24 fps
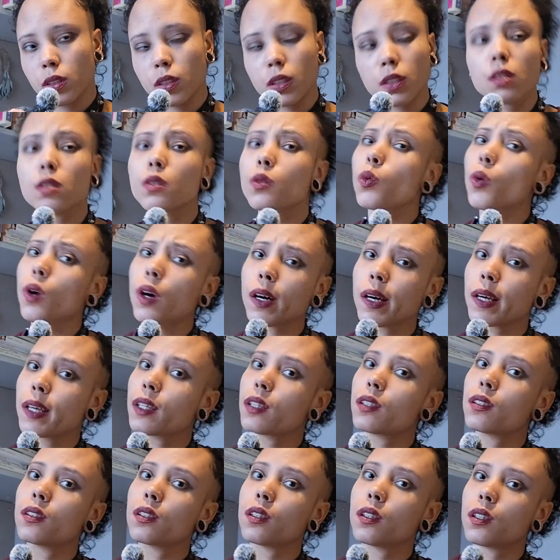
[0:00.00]
And
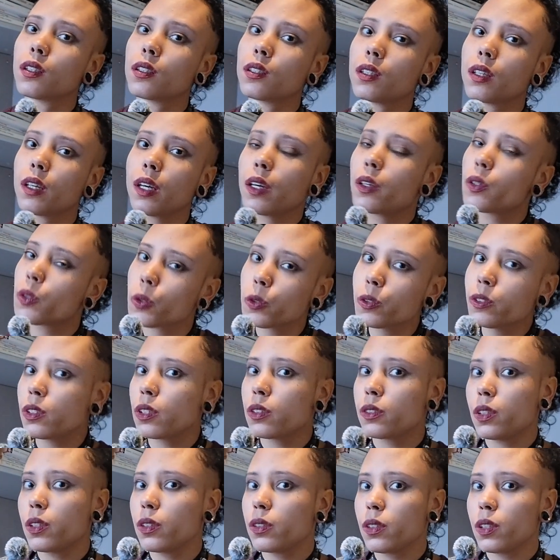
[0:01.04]
why? I
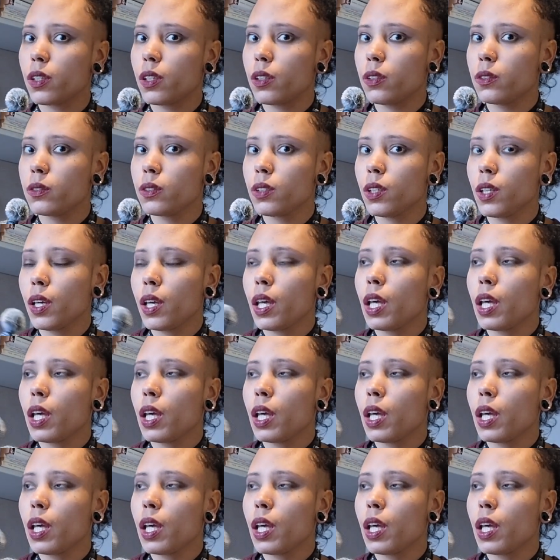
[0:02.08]
also don't know.